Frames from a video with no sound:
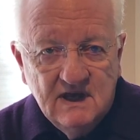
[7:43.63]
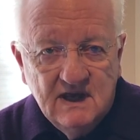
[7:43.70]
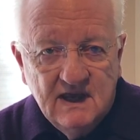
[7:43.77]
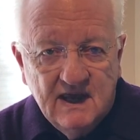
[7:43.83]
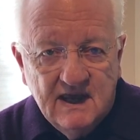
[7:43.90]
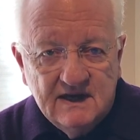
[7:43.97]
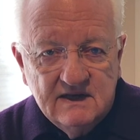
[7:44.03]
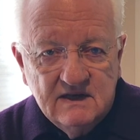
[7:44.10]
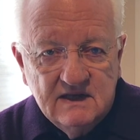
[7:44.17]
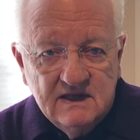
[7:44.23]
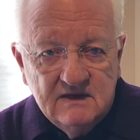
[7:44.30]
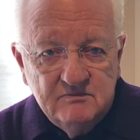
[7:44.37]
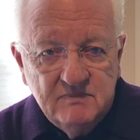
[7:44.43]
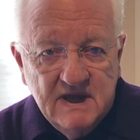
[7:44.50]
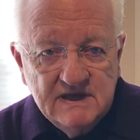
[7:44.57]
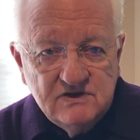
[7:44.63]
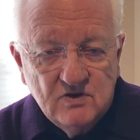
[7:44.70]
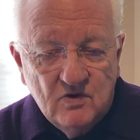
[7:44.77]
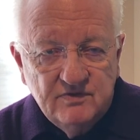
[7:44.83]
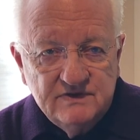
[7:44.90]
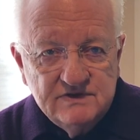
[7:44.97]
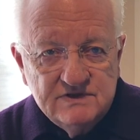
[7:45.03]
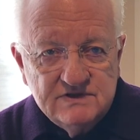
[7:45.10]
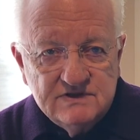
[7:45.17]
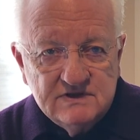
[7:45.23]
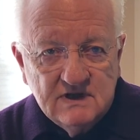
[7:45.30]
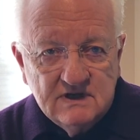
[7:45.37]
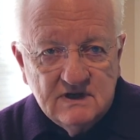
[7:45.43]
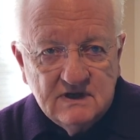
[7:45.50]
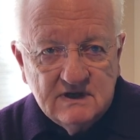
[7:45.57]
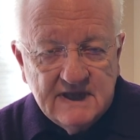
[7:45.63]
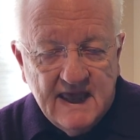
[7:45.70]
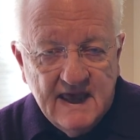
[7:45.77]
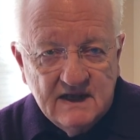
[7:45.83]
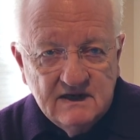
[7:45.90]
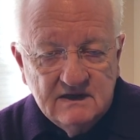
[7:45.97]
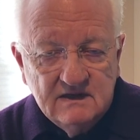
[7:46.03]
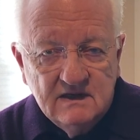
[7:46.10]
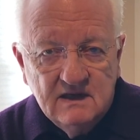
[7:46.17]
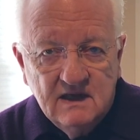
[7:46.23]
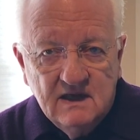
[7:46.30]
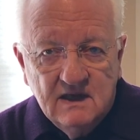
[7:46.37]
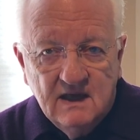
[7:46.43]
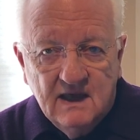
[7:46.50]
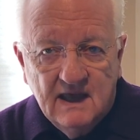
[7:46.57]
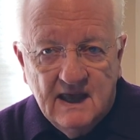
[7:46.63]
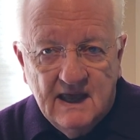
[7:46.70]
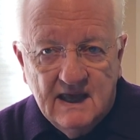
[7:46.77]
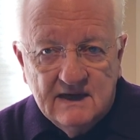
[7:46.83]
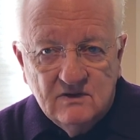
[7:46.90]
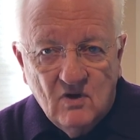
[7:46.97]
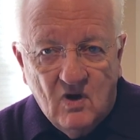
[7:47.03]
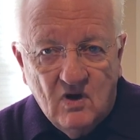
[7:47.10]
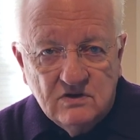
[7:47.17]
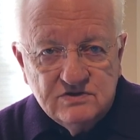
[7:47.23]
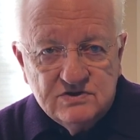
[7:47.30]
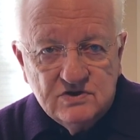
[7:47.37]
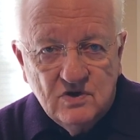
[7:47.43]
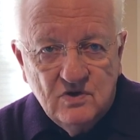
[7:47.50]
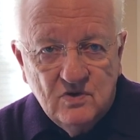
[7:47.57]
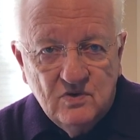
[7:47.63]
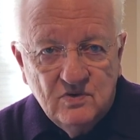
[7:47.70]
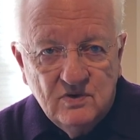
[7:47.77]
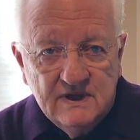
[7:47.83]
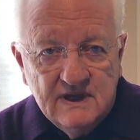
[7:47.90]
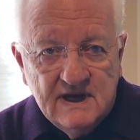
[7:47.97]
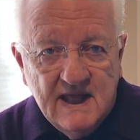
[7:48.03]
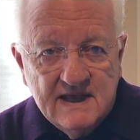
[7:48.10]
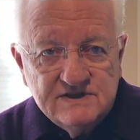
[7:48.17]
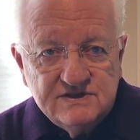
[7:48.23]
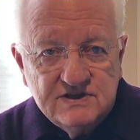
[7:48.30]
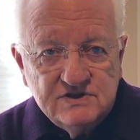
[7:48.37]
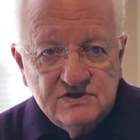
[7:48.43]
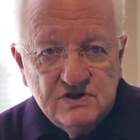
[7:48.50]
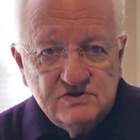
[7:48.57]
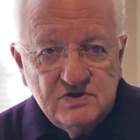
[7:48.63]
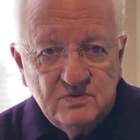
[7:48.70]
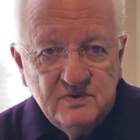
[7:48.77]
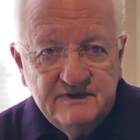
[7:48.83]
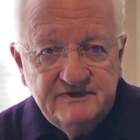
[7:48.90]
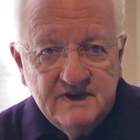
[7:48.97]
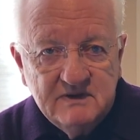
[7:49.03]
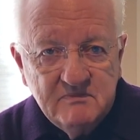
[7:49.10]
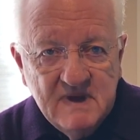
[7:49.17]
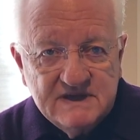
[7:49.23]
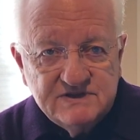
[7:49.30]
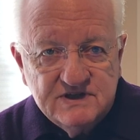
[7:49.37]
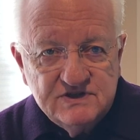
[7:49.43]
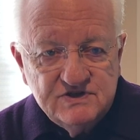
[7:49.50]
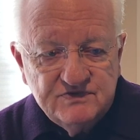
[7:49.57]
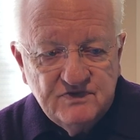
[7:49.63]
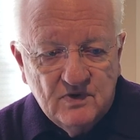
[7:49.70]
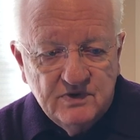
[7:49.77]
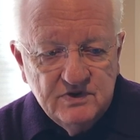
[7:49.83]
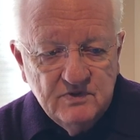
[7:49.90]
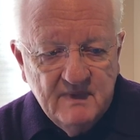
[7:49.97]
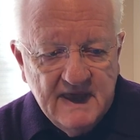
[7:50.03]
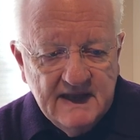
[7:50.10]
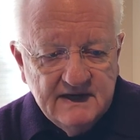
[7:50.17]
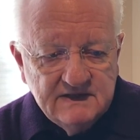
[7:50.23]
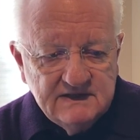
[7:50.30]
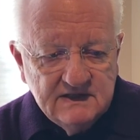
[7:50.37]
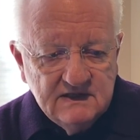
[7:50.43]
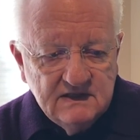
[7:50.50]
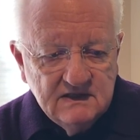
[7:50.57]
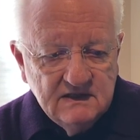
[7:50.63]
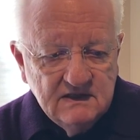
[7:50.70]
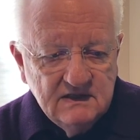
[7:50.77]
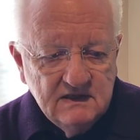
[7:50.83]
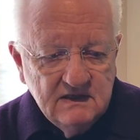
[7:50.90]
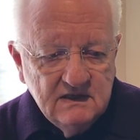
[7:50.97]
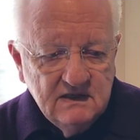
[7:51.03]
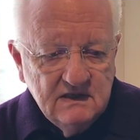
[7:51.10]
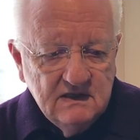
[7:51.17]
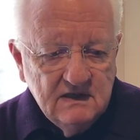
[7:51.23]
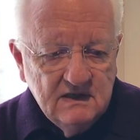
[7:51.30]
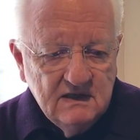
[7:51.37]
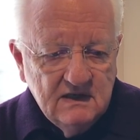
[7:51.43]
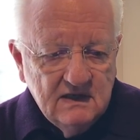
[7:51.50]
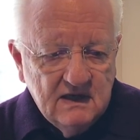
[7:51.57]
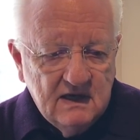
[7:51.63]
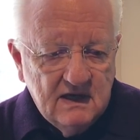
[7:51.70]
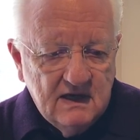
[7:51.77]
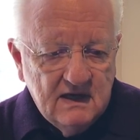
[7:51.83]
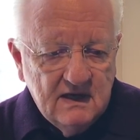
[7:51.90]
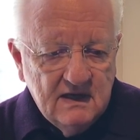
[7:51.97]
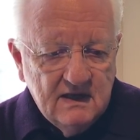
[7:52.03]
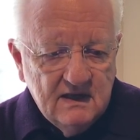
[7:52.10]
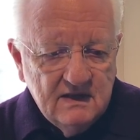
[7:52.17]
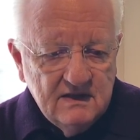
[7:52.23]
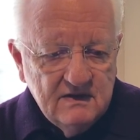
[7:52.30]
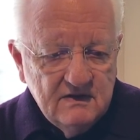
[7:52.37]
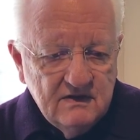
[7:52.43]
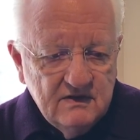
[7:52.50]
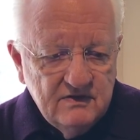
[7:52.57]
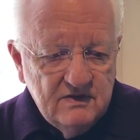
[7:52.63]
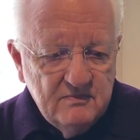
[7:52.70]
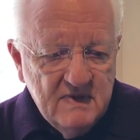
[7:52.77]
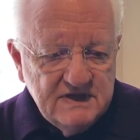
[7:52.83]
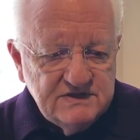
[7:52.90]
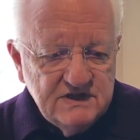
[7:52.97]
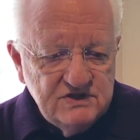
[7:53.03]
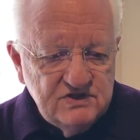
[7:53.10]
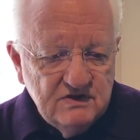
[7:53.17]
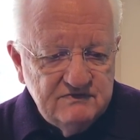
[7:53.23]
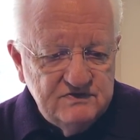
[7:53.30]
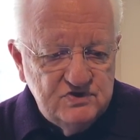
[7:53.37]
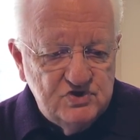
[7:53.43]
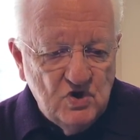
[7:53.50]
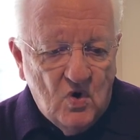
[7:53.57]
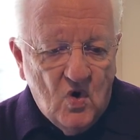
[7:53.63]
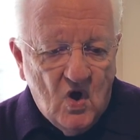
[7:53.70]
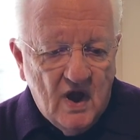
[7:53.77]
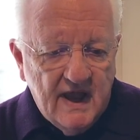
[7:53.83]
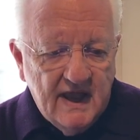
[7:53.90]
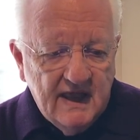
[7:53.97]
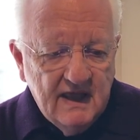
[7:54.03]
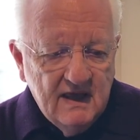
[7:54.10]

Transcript: and in Beethoven's canon, and also it has such a terrific message for humanity. The message of joy